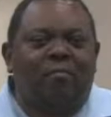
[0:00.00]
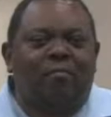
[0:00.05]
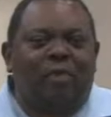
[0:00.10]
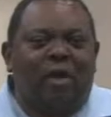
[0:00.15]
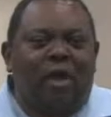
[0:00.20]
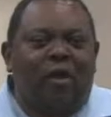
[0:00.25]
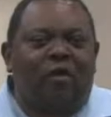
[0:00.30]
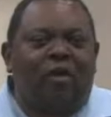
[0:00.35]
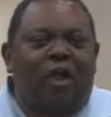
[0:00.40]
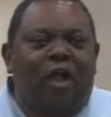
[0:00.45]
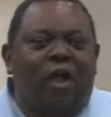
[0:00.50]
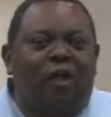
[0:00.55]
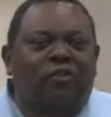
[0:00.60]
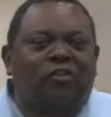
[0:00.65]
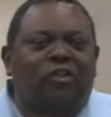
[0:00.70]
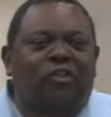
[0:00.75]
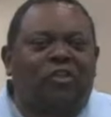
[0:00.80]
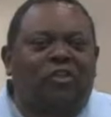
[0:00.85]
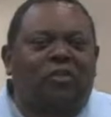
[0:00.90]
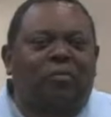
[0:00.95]
Paul
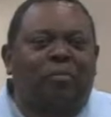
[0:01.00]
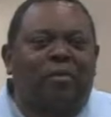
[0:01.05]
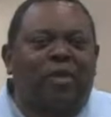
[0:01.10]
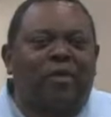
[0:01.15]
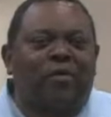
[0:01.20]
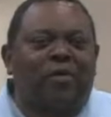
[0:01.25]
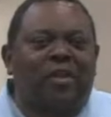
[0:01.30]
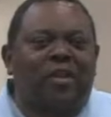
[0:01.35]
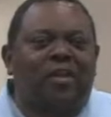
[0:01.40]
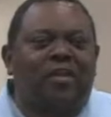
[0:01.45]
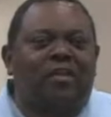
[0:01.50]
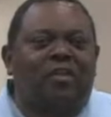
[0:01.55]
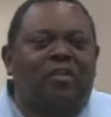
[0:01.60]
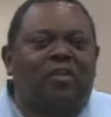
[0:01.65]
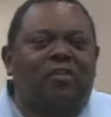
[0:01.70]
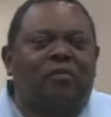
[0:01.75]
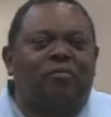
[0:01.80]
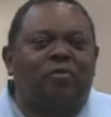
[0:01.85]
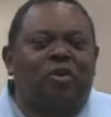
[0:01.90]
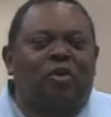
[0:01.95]
calls it the Spirit in
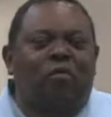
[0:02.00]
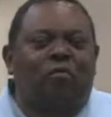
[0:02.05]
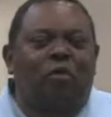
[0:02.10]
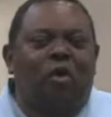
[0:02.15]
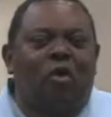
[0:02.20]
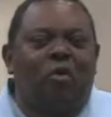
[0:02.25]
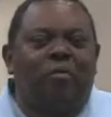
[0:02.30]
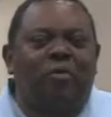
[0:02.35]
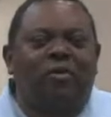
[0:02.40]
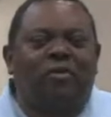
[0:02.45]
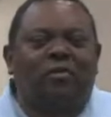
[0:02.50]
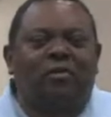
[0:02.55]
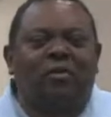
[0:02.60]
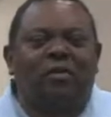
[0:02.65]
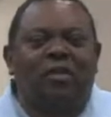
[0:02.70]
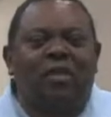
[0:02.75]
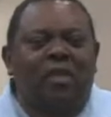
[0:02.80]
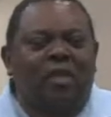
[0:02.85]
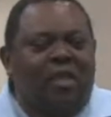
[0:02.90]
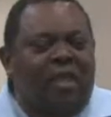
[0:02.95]
his book of Romans.
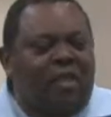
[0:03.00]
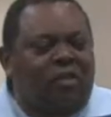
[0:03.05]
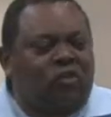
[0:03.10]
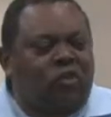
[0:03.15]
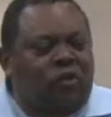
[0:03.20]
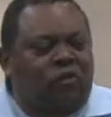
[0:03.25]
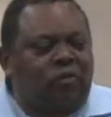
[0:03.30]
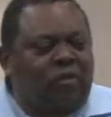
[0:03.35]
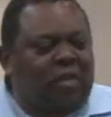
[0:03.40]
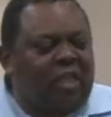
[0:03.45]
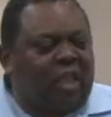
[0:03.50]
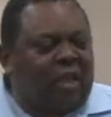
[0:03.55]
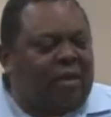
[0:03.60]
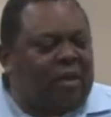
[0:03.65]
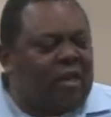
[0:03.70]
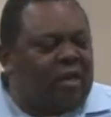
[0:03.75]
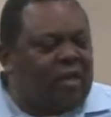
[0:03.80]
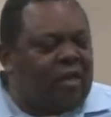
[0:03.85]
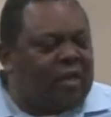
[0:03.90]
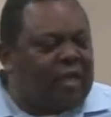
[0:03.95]
And so as we get
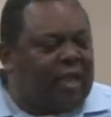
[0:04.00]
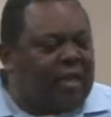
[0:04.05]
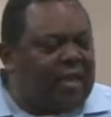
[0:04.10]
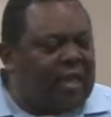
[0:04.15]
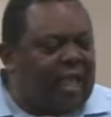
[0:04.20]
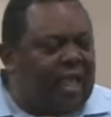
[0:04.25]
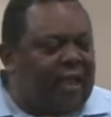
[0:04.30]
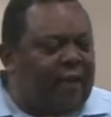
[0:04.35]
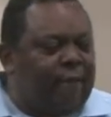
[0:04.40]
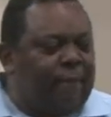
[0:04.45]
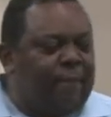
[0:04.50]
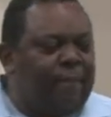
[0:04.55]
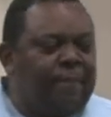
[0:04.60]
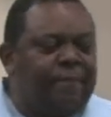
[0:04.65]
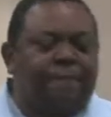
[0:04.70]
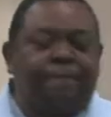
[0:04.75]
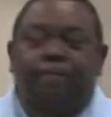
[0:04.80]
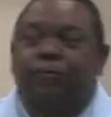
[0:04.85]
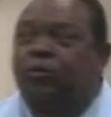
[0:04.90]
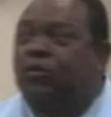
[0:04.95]
to look at
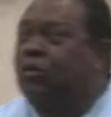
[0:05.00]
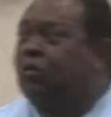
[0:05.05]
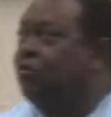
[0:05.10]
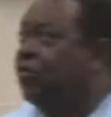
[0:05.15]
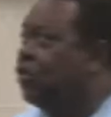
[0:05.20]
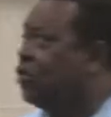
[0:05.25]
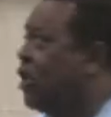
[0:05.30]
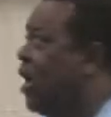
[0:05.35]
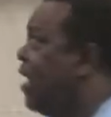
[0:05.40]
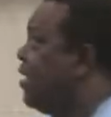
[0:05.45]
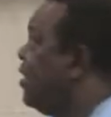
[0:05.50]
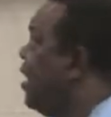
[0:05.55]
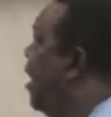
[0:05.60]
that, we start